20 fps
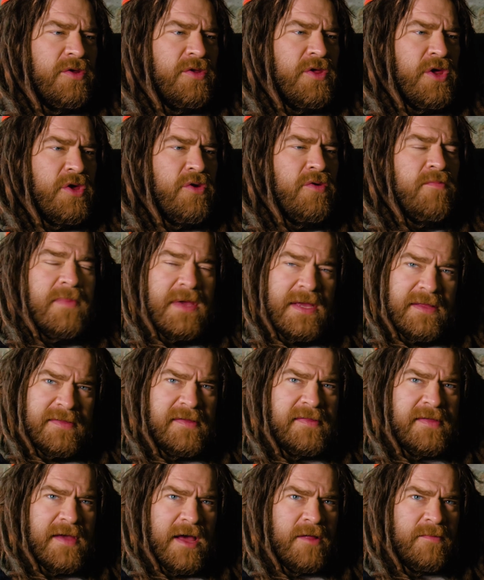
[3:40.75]
"Do you mean
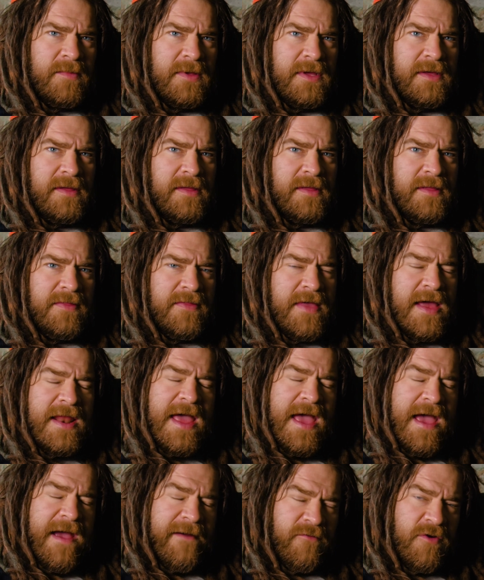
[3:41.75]
to tell me that
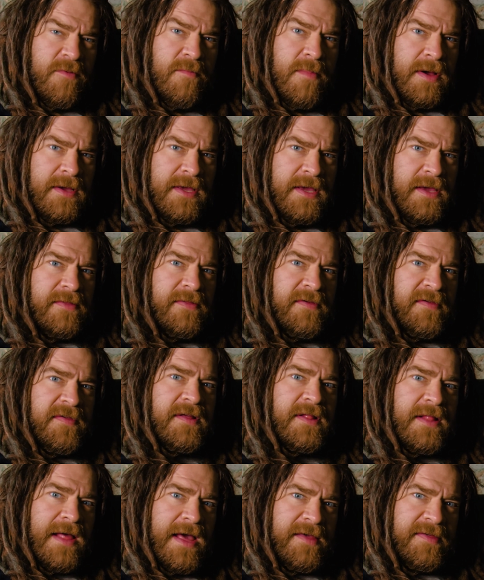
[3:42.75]
every monkey in this
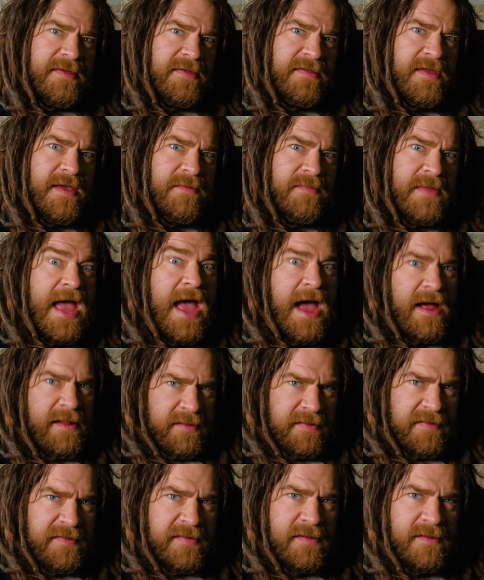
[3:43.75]
class is named
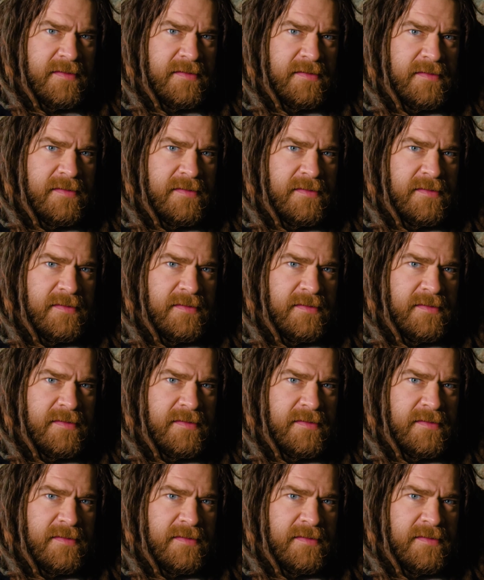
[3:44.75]
Allison?"